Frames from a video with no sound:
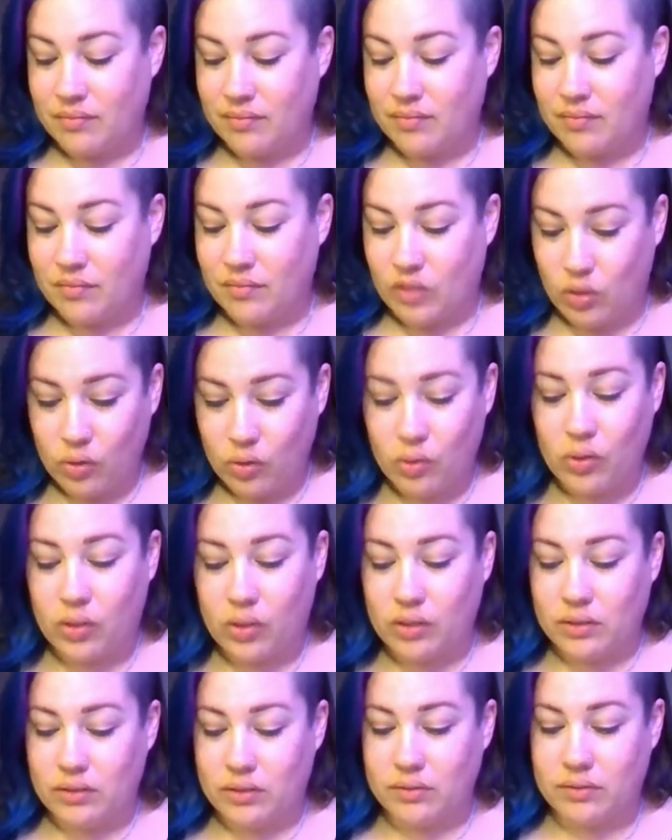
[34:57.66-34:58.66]

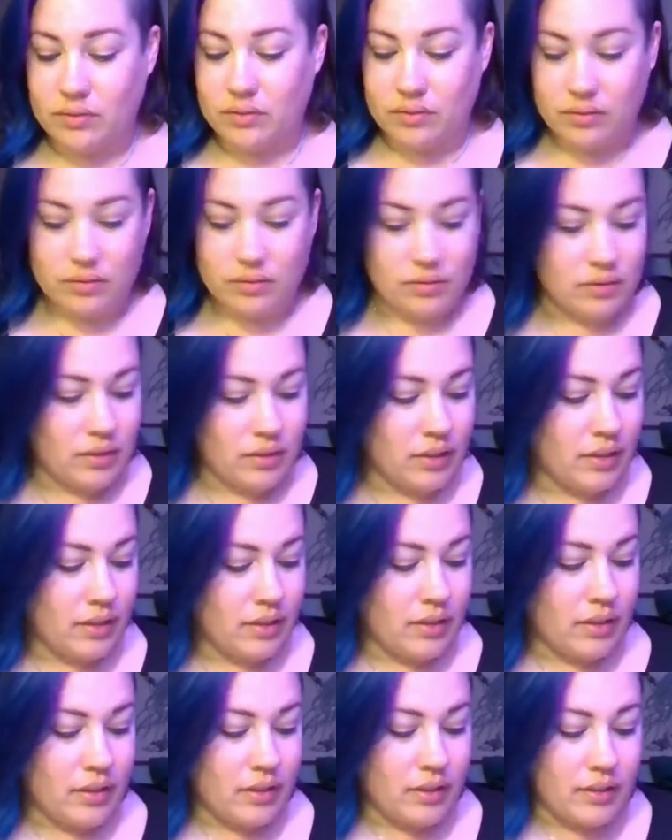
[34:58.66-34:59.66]
Cool.
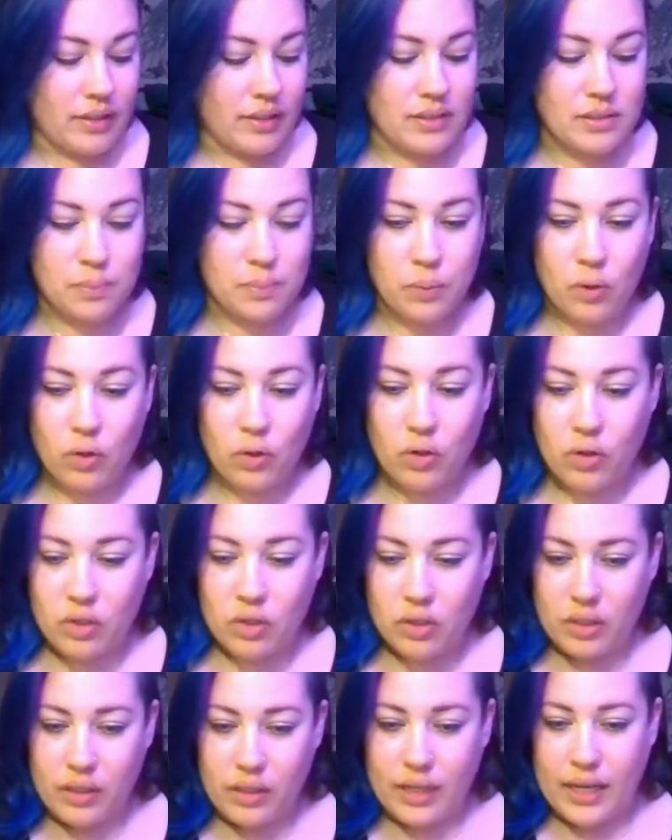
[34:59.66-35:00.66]
Let's
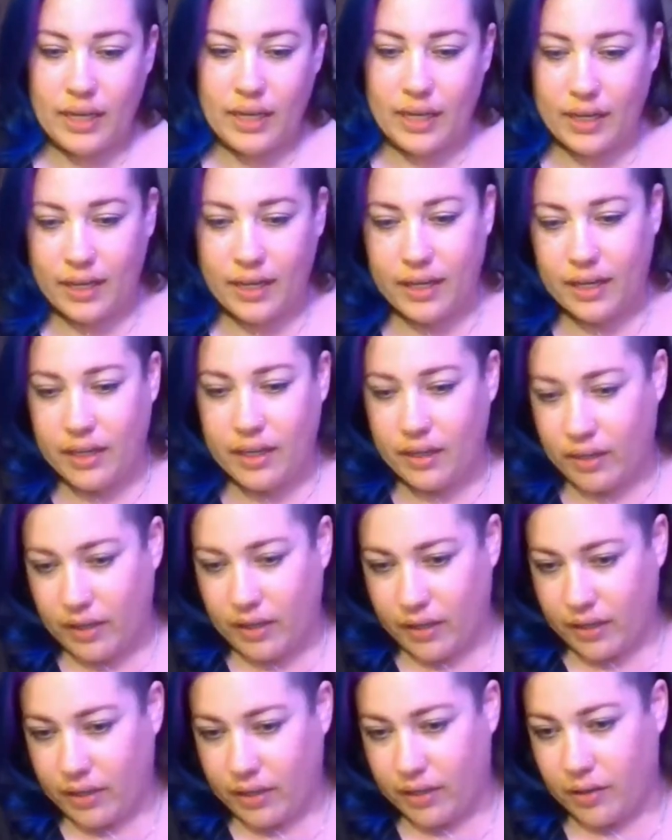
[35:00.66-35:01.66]
pull a
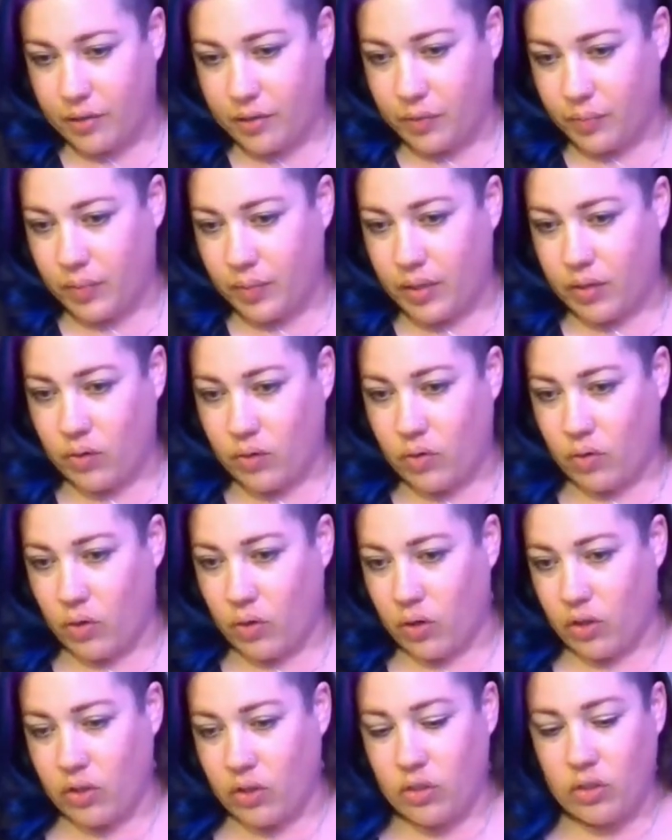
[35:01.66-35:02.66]

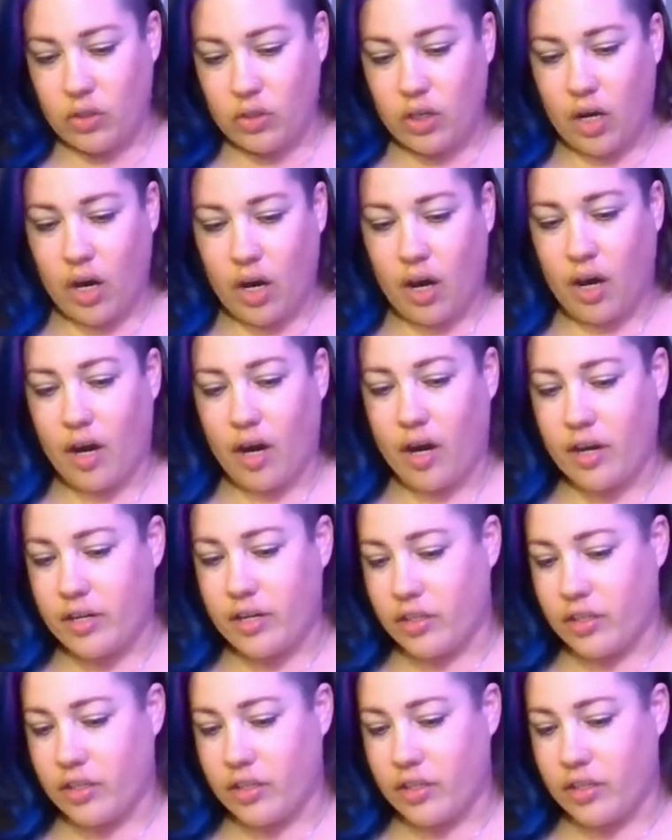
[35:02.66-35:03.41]
oracle card.